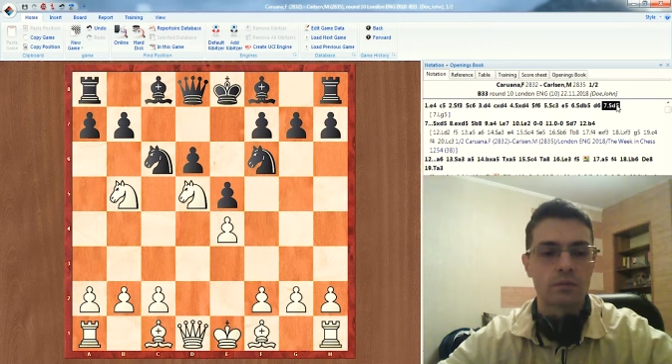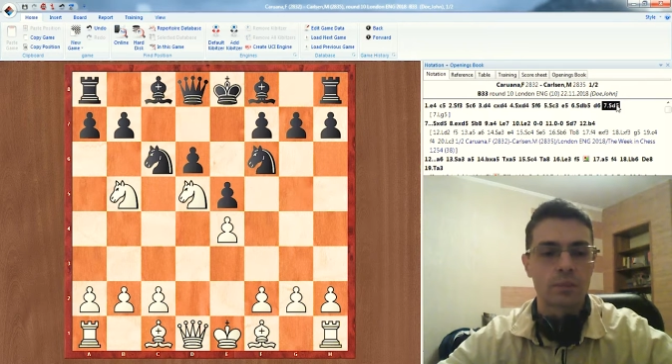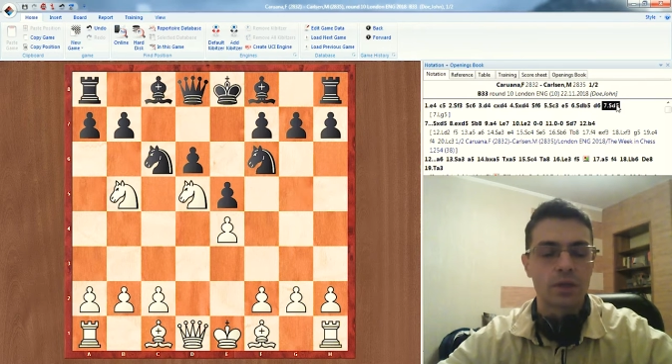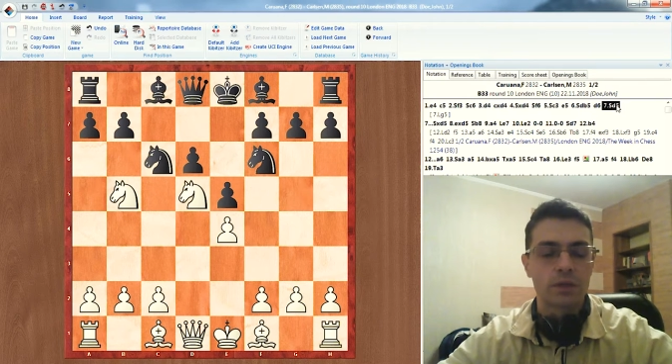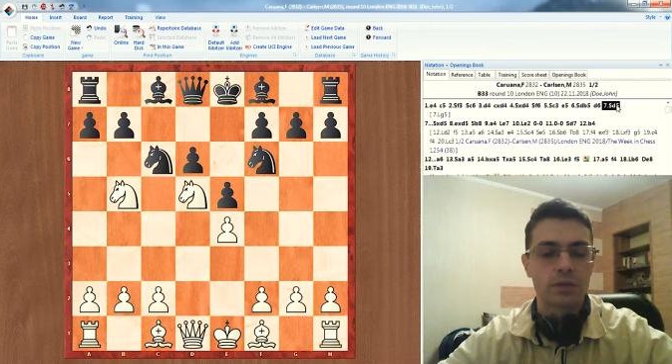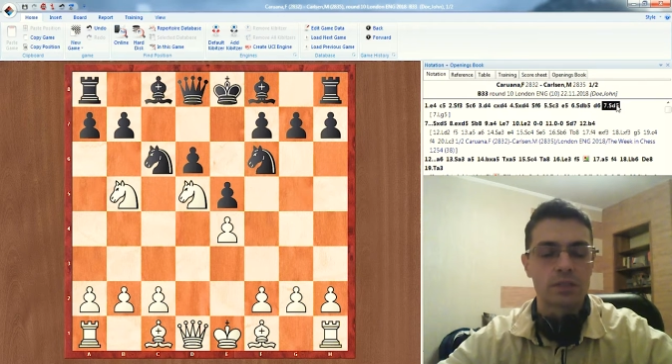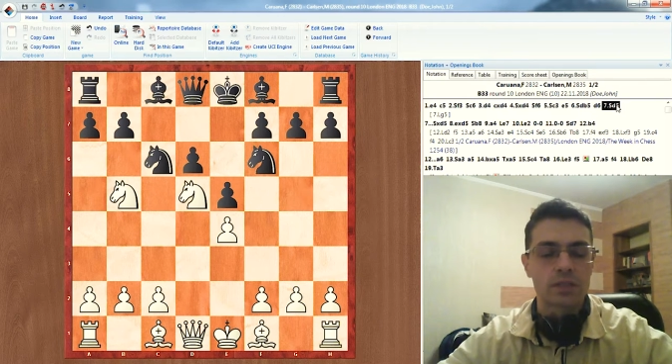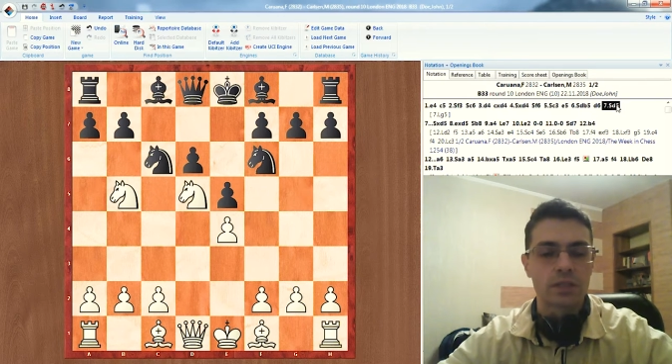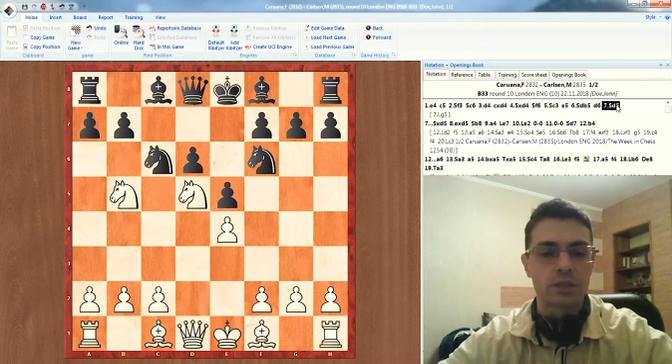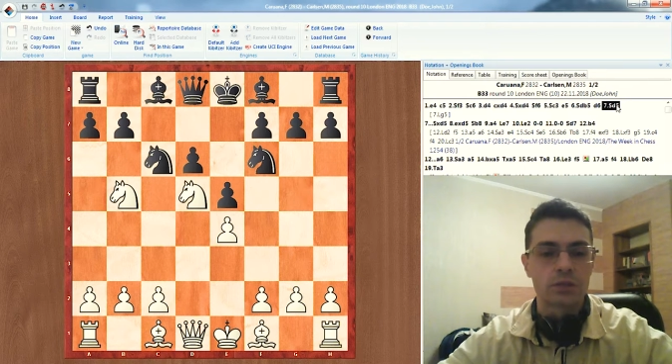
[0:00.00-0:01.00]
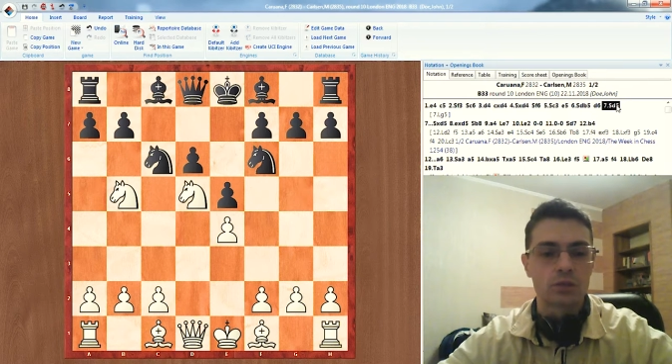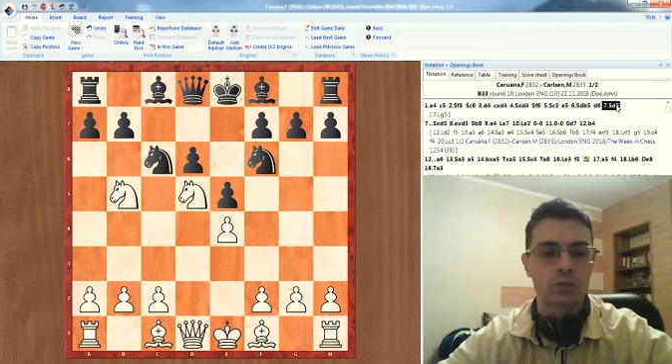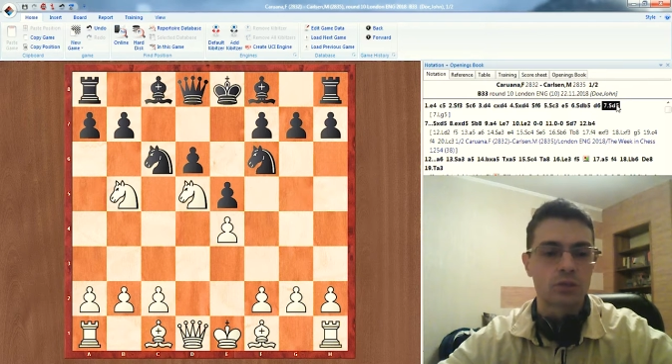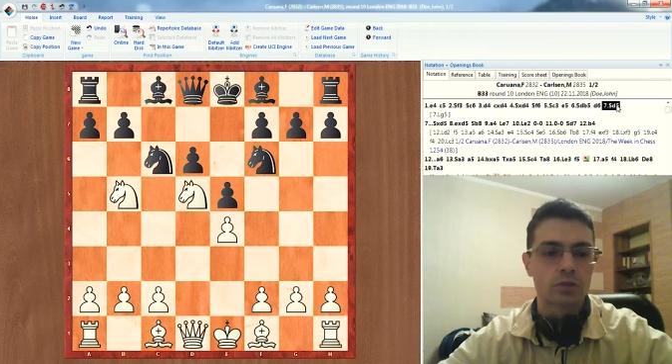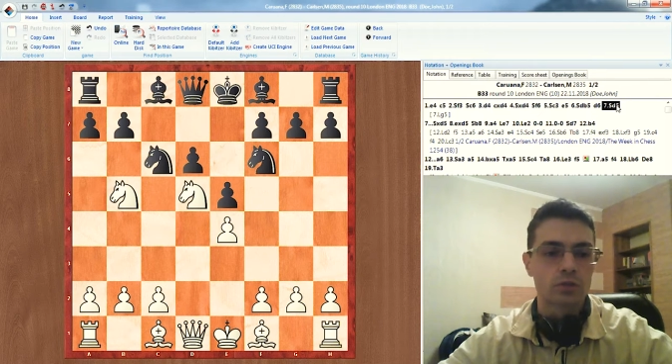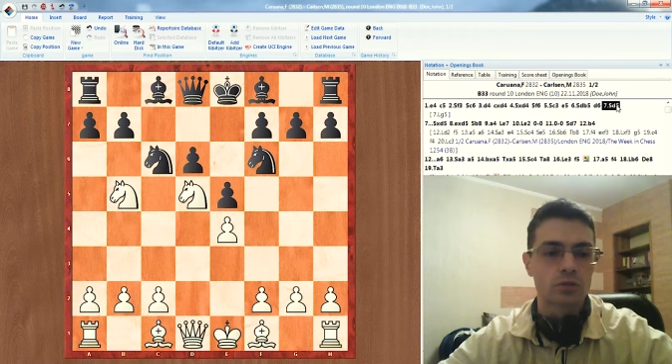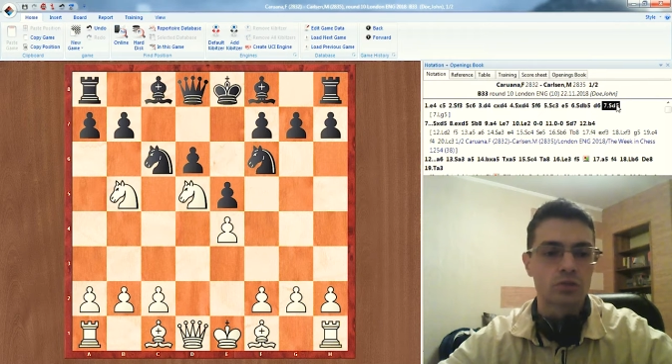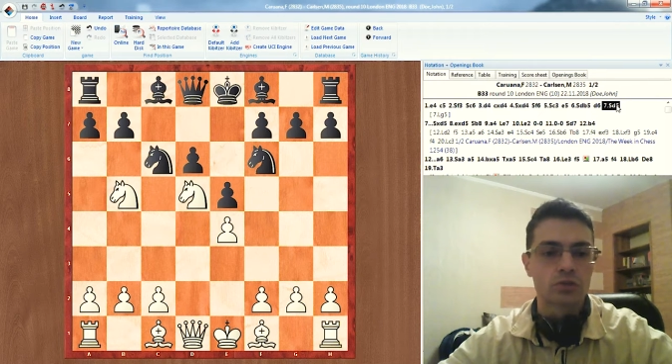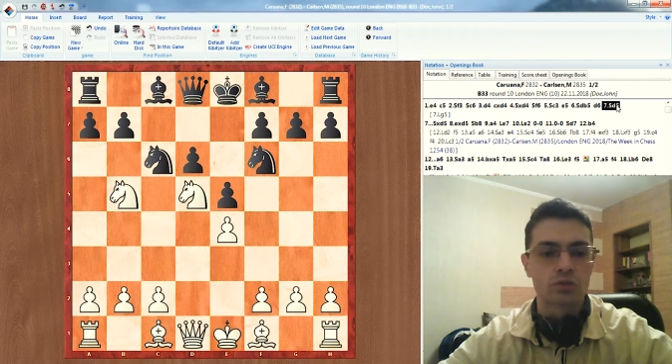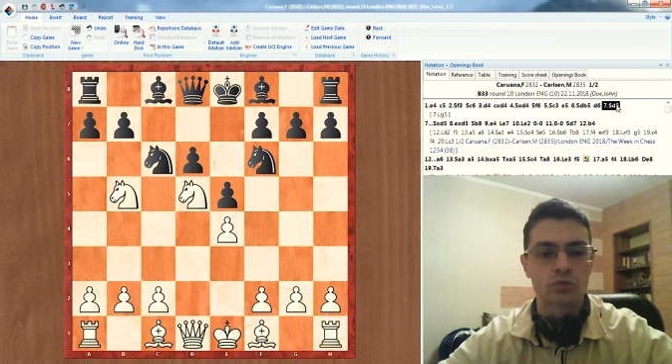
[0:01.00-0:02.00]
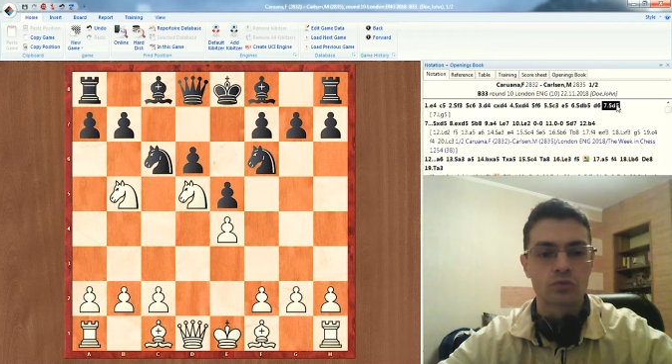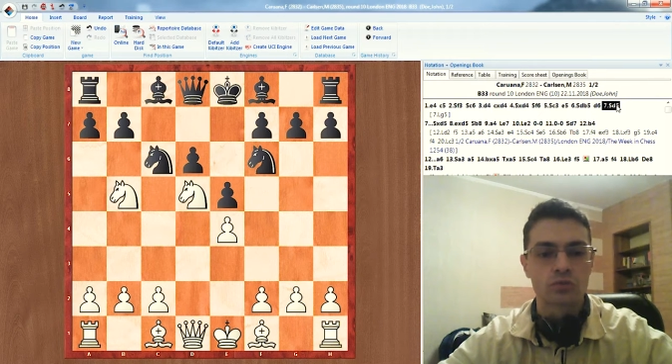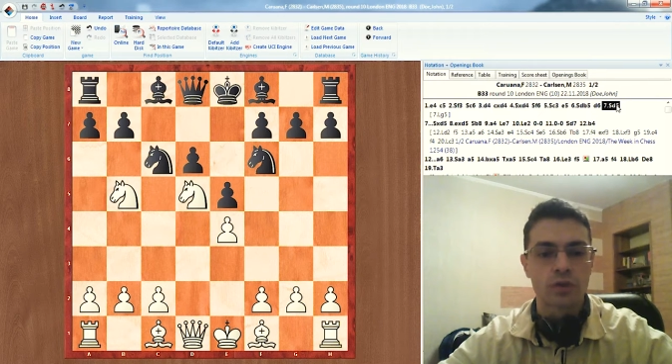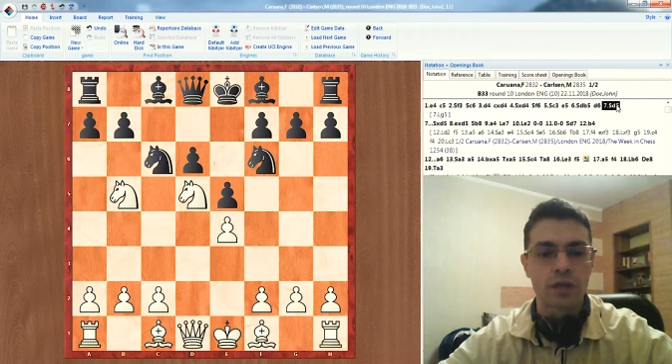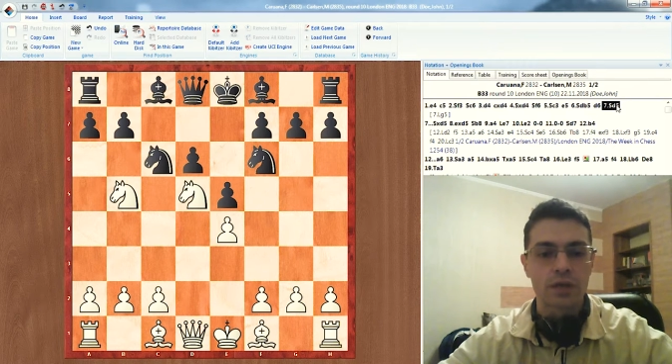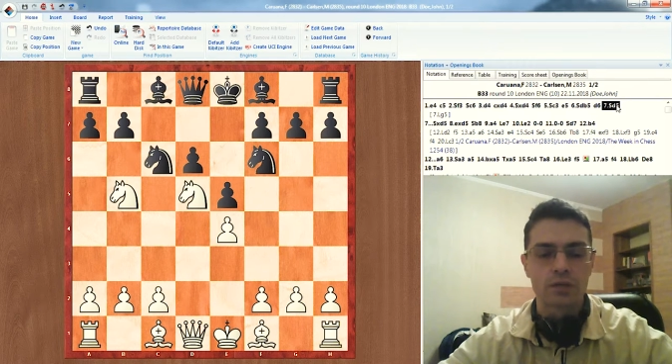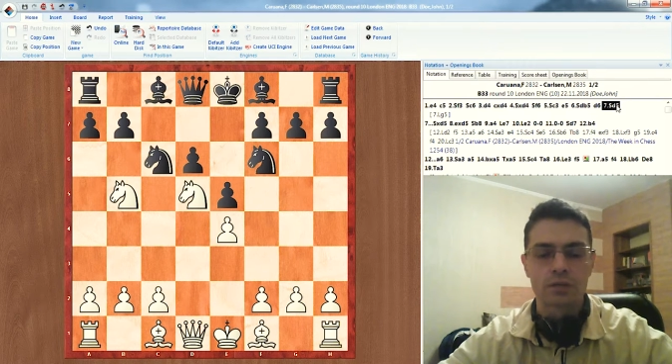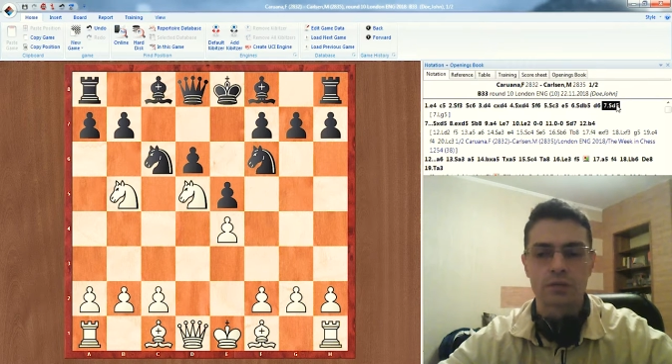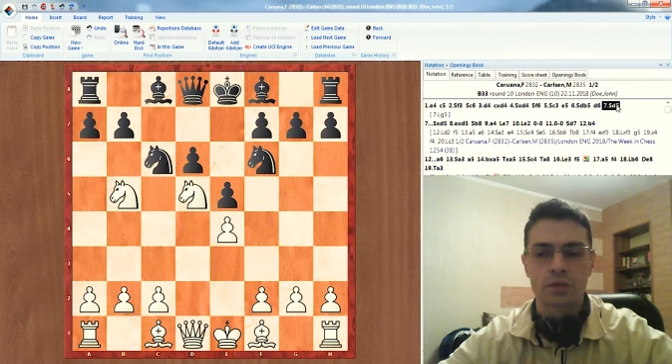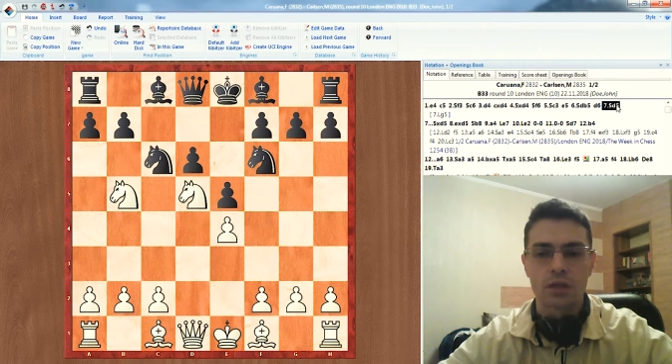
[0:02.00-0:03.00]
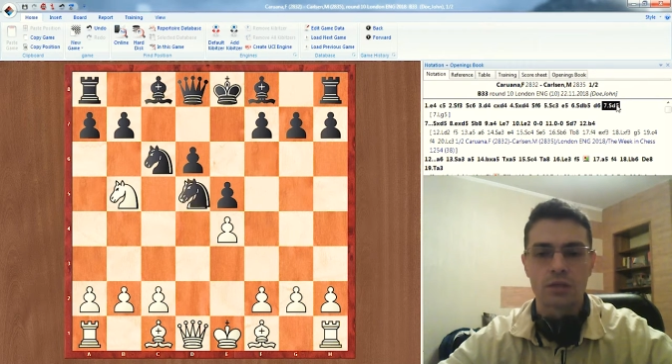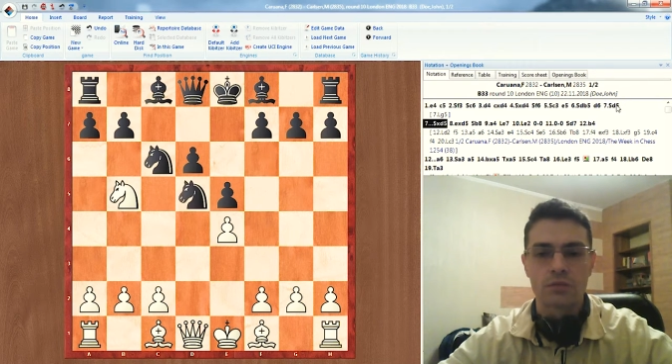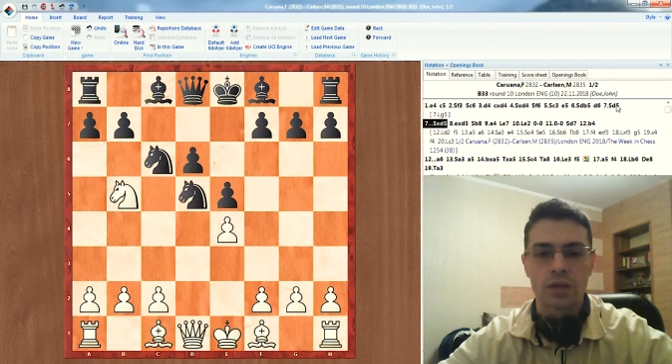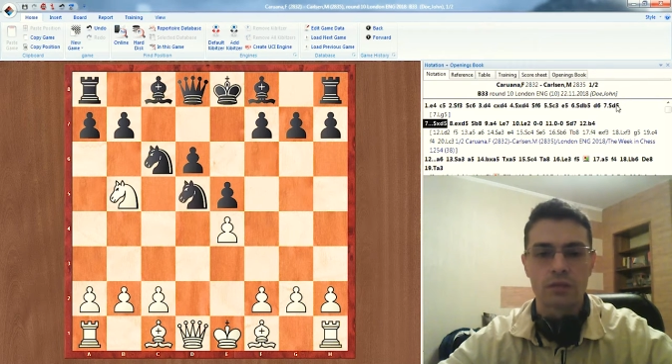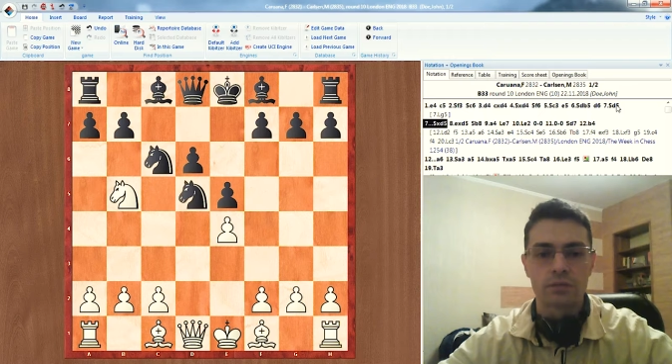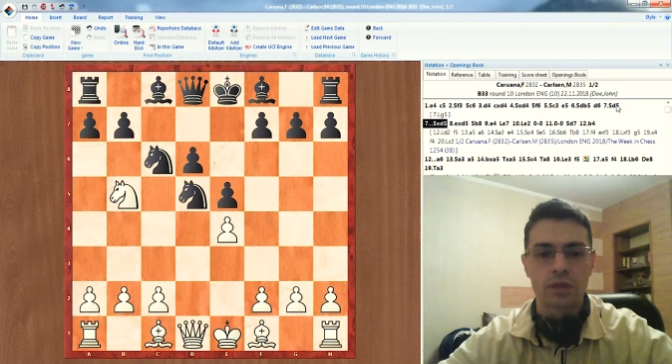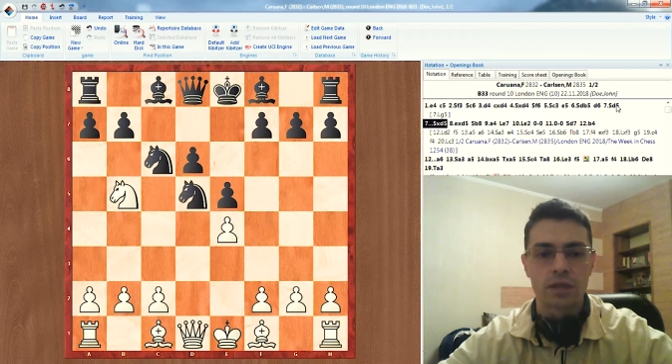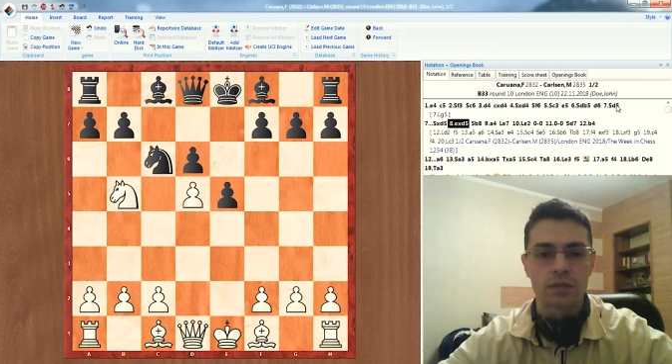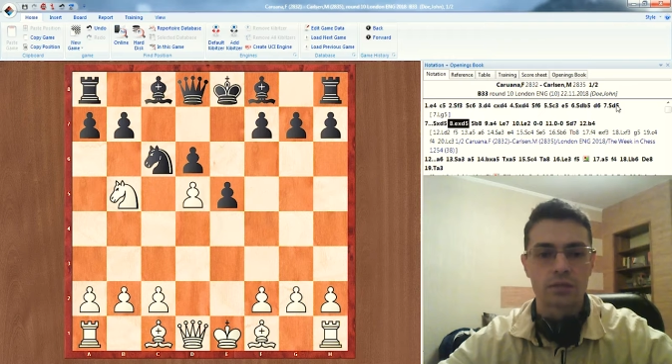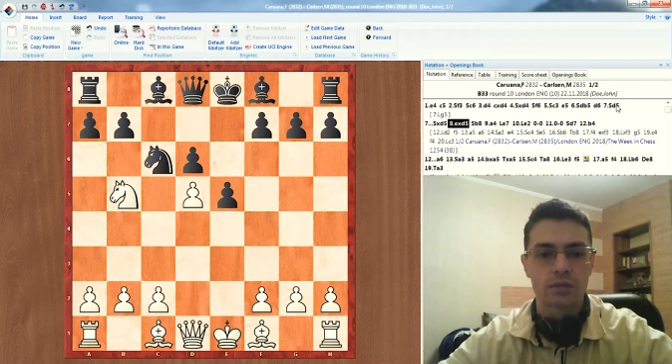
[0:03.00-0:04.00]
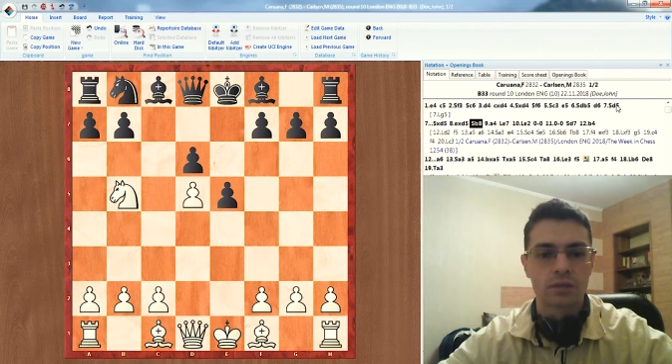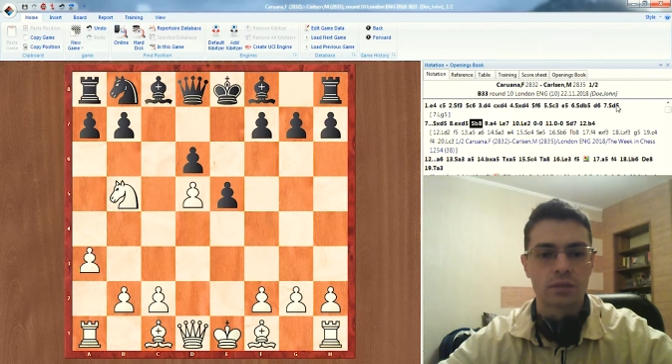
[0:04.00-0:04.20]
Fabiano decided to try knight d5 line.